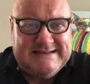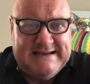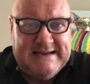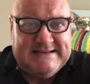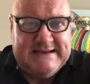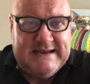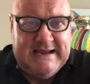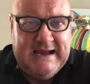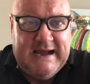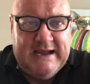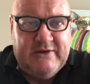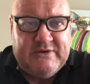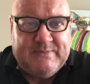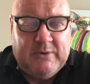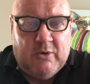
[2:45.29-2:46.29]
decent guy
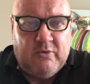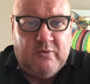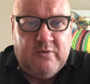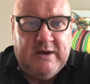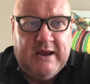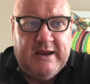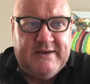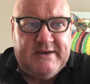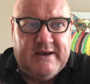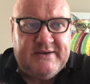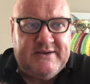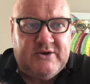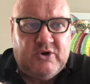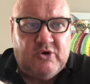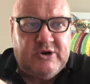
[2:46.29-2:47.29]
who spoke a
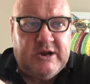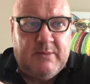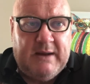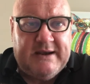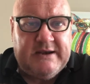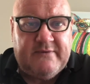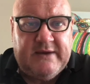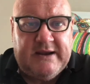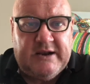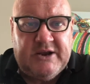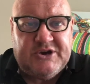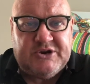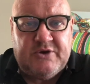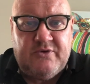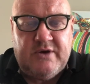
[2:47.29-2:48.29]
good command of
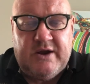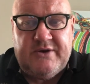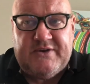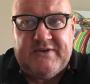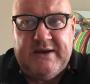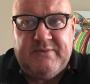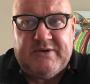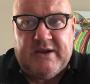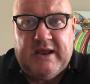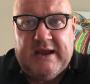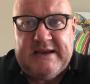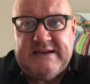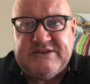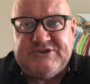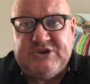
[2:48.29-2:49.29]
English and seemed to
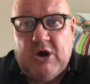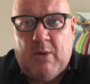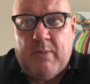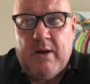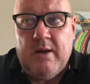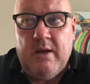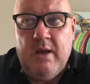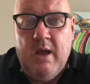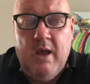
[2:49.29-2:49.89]
like his job.